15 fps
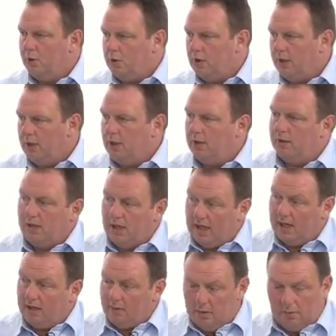pushing the
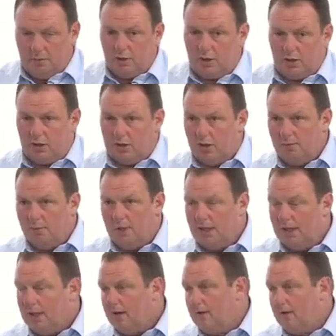liquid, which is shown by the